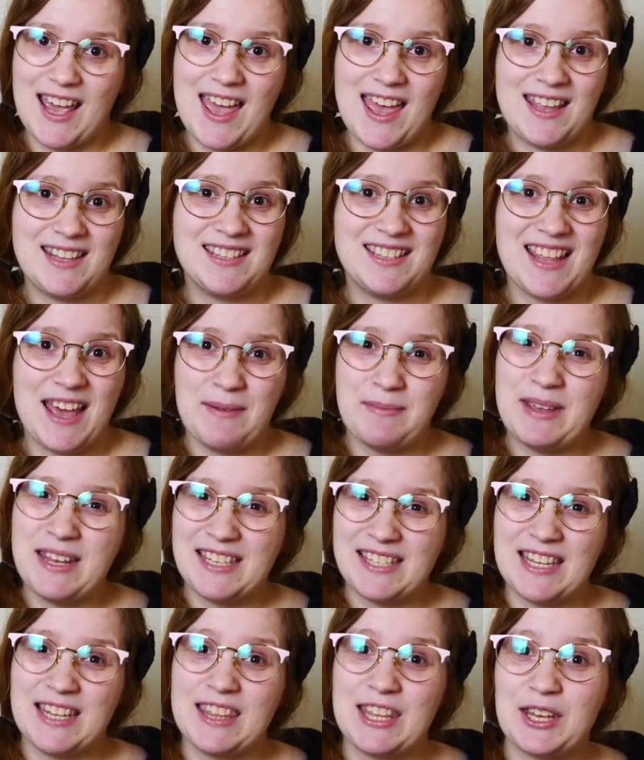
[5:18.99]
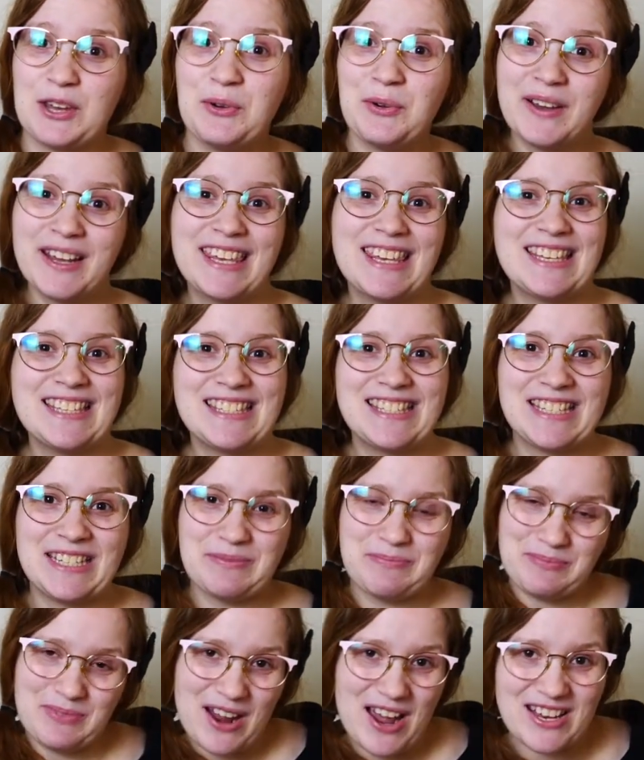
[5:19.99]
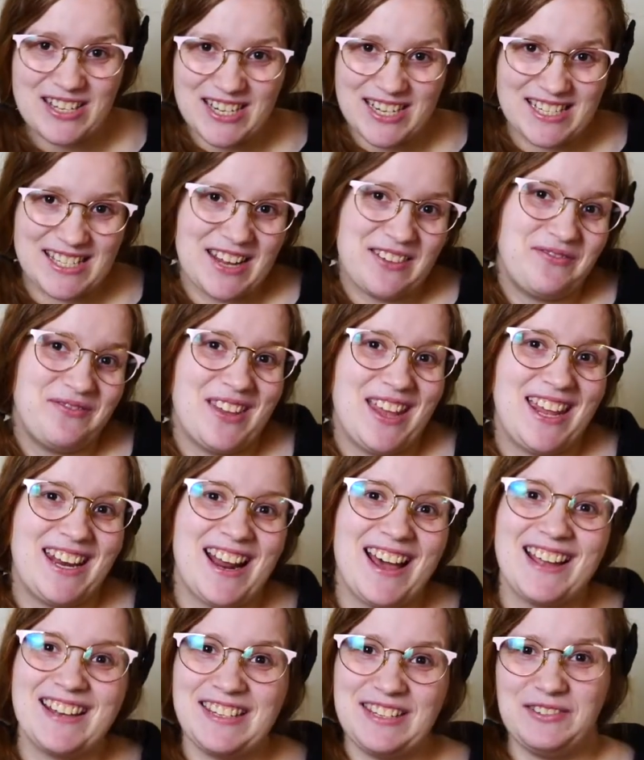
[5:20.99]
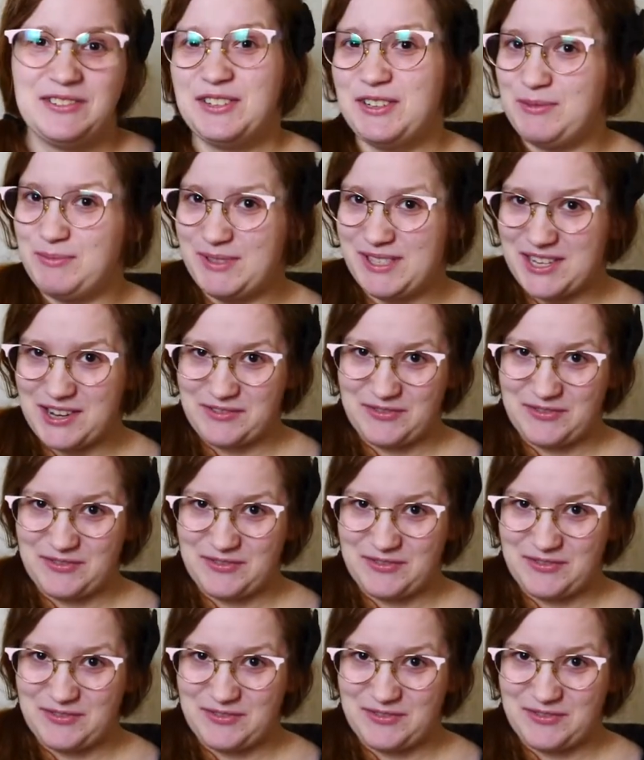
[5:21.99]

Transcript: and that makes it the quickest project I've made on YouTube so